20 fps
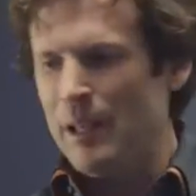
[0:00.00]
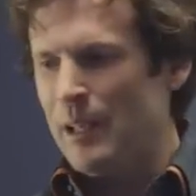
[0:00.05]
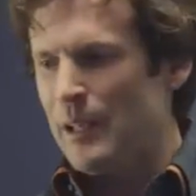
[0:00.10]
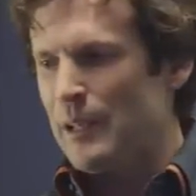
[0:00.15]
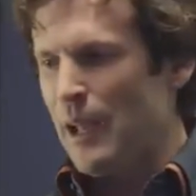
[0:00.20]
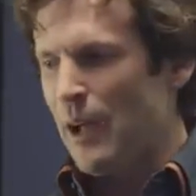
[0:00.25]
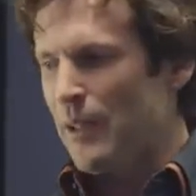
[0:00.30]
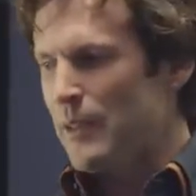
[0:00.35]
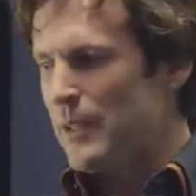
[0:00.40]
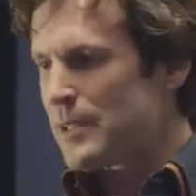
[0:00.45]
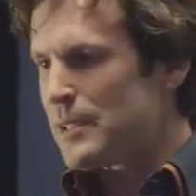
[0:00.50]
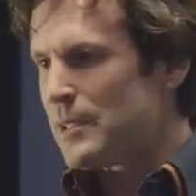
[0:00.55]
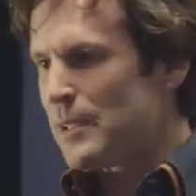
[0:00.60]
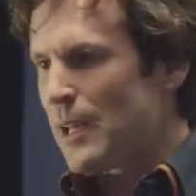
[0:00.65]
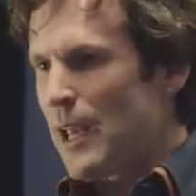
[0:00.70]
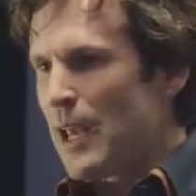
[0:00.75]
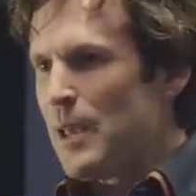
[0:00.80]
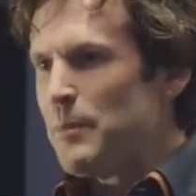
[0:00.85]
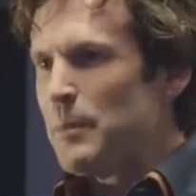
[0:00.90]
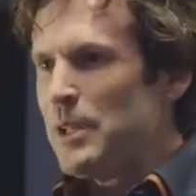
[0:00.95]
Now this
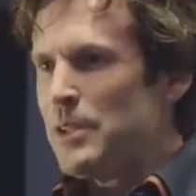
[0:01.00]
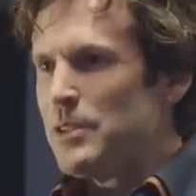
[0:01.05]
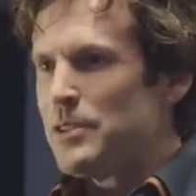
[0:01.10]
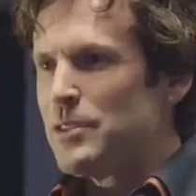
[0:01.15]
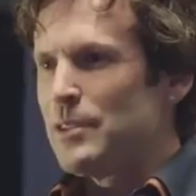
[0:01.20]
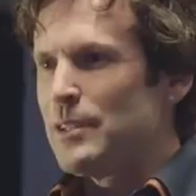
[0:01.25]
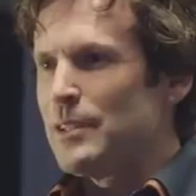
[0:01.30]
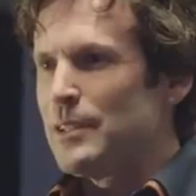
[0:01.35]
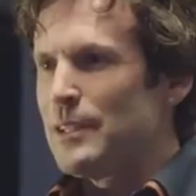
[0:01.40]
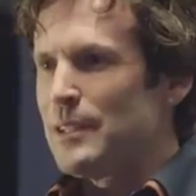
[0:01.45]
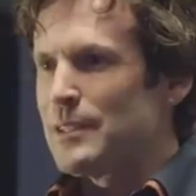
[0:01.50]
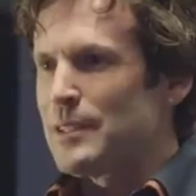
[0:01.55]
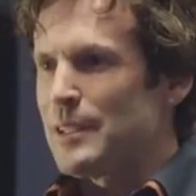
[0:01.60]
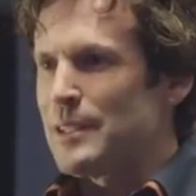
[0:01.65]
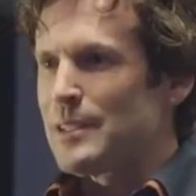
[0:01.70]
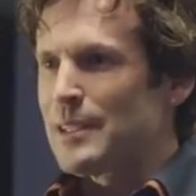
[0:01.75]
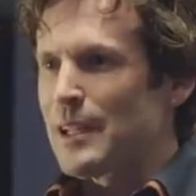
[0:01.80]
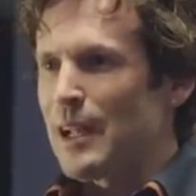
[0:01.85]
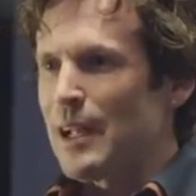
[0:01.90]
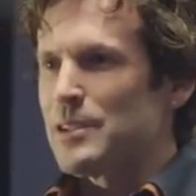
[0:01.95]
image, it's a
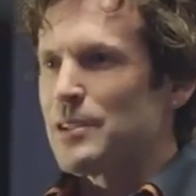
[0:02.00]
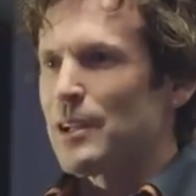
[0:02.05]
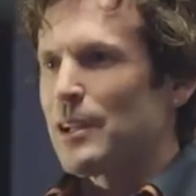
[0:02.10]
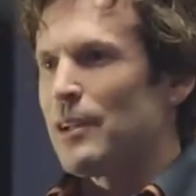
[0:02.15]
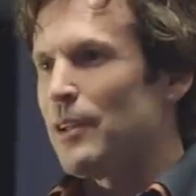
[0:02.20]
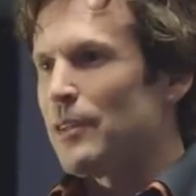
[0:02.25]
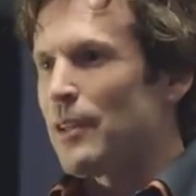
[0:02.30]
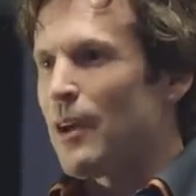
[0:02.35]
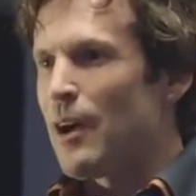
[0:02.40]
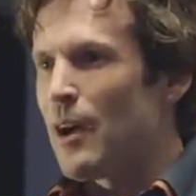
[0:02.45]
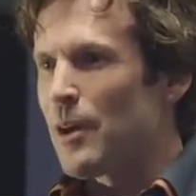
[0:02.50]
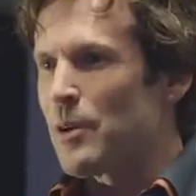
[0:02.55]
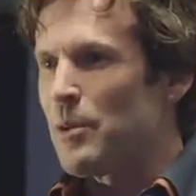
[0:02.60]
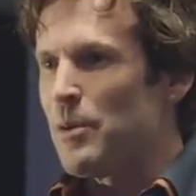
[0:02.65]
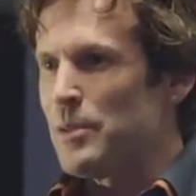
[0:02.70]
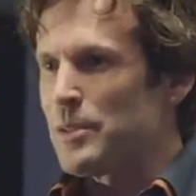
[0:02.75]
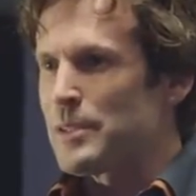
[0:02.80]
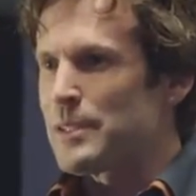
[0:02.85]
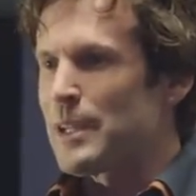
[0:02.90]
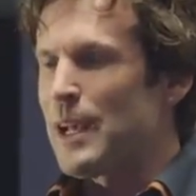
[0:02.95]
sketch, I call the hot
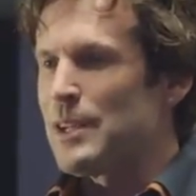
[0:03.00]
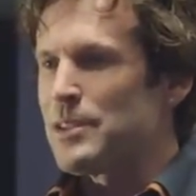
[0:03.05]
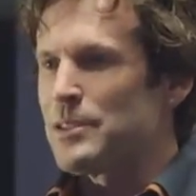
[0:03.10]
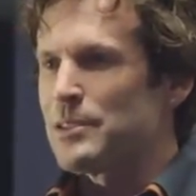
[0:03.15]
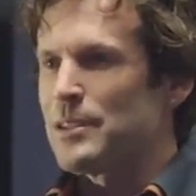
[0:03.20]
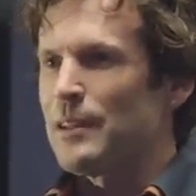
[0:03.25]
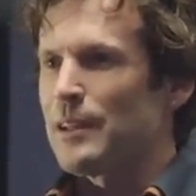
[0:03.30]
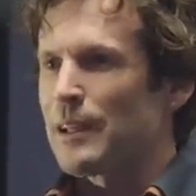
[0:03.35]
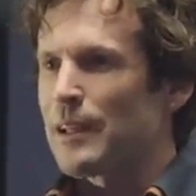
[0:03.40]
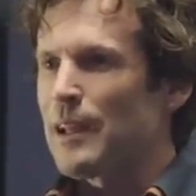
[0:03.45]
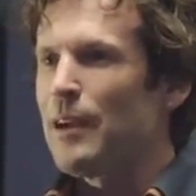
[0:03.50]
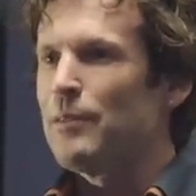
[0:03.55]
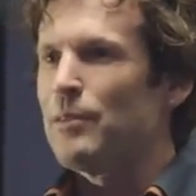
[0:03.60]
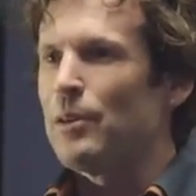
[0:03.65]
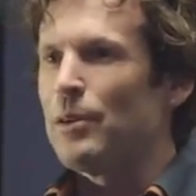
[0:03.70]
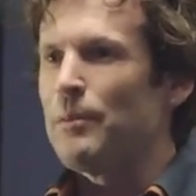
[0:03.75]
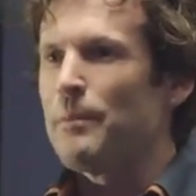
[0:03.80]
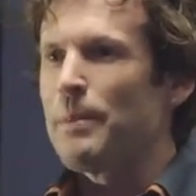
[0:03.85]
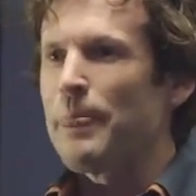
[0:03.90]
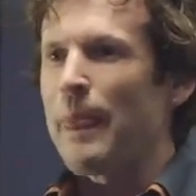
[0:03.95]
pole sketch, it's on the
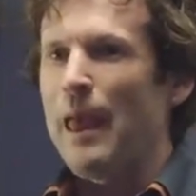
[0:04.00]
cover.